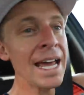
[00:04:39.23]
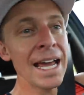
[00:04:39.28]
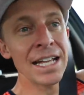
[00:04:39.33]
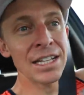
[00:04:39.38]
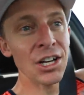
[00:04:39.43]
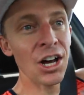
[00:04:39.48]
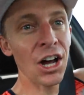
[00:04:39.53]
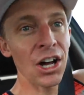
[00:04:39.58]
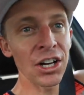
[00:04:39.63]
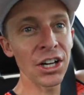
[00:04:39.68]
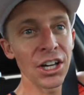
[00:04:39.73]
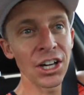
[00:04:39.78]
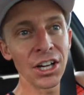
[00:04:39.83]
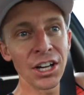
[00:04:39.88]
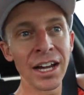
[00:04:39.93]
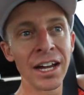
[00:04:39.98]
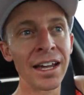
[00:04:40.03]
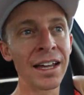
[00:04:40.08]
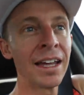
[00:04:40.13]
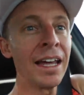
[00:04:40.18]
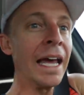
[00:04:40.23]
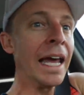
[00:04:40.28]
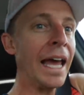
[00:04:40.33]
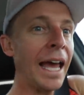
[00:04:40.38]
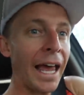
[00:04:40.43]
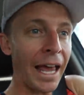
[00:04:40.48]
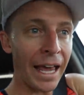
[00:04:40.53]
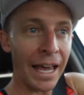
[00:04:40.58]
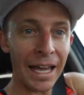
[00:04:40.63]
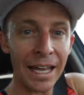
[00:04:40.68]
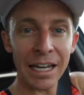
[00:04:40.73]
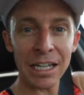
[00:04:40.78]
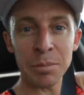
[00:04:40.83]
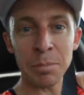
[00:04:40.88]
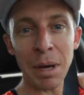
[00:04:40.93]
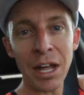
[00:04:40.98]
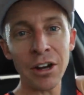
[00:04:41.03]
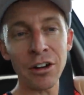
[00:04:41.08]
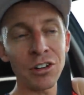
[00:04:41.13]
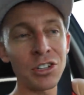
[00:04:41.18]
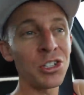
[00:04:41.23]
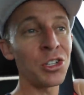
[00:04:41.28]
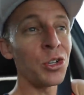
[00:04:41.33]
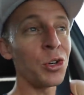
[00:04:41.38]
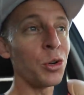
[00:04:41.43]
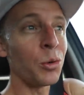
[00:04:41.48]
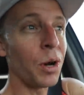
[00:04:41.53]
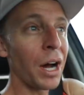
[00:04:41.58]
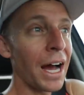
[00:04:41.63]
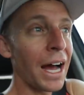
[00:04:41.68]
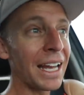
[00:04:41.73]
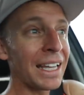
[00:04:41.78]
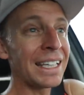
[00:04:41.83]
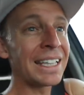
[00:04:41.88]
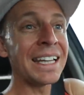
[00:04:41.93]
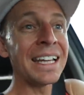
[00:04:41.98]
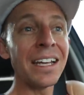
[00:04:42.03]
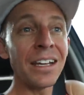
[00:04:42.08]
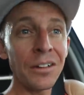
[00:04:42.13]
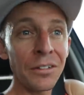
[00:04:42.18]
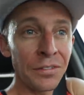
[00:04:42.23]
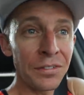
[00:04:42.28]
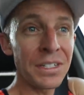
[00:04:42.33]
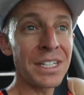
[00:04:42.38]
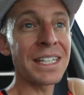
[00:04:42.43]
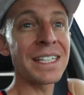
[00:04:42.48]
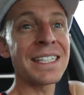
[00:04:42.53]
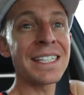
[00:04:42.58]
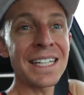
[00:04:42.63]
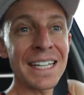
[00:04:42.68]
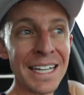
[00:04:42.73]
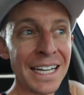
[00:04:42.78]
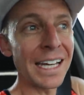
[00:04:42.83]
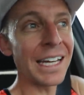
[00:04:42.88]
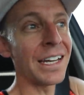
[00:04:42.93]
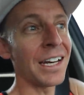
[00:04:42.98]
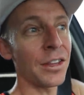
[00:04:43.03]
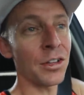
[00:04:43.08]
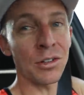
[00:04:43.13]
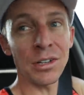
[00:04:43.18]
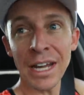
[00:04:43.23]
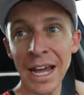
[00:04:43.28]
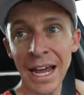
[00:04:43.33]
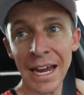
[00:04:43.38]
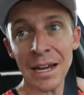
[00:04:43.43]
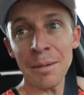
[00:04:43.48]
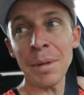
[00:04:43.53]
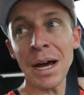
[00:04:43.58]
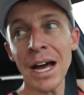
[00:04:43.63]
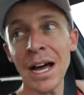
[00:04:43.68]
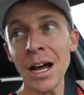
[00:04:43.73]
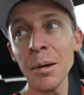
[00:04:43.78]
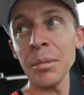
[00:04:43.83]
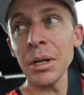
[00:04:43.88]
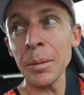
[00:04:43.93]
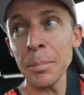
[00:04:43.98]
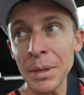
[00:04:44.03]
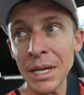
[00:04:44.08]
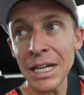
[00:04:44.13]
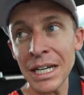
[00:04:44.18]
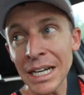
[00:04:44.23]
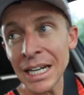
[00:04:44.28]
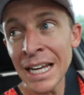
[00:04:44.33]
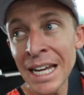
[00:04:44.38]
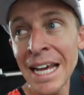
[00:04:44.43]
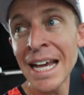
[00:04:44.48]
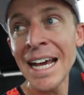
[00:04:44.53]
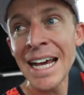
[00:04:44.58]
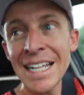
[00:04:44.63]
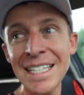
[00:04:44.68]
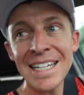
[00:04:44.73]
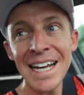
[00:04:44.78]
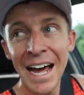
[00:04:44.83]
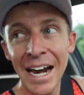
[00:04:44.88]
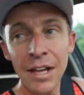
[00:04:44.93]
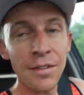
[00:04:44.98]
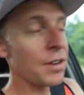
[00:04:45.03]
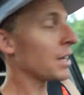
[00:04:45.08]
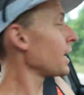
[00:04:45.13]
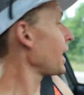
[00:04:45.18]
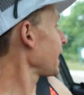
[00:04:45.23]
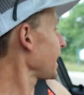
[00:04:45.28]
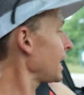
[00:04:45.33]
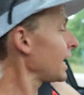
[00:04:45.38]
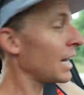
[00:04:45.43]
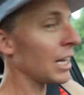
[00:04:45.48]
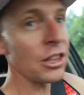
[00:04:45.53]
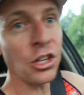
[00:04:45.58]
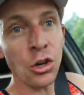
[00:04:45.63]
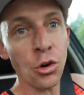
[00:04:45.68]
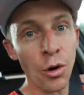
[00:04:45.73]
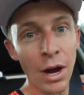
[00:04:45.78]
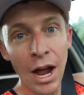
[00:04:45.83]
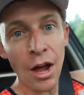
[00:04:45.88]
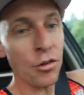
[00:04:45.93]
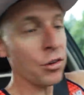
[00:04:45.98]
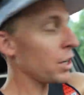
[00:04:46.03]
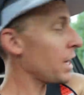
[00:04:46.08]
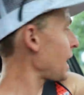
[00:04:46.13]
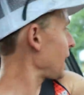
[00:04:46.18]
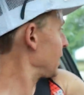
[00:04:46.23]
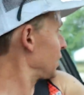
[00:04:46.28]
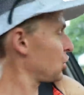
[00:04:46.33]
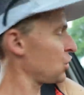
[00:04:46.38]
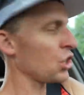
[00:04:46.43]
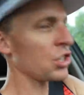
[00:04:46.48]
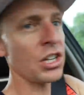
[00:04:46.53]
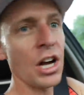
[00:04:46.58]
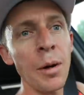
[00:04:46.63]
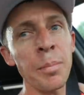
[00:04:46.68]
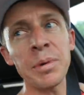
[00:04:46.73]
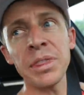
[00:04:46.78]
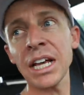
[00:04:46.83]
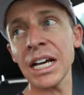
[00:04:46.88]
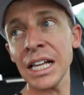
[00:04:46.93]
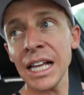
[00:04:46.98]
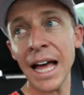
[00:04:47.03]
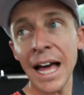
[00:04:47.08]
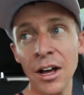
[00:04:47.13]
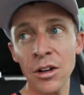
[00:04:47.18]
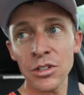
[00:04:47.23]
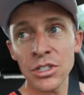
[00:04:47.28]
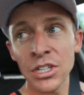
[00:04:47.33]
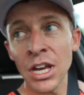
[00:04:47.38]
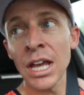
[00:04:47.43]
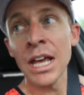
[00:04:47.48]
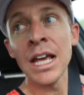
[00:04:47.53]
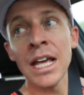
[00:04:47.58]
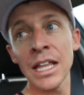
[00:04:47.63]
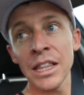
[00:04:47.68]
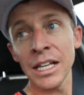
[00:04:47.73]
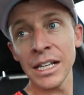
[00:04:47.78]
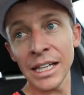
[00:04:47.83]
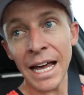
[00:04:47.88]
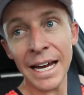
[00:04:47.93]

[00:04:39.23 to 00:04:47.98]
It's all good and it's better to uh, live to see another day in my humble opinion it's not even like hitting the ground yet it's just up in the clouds the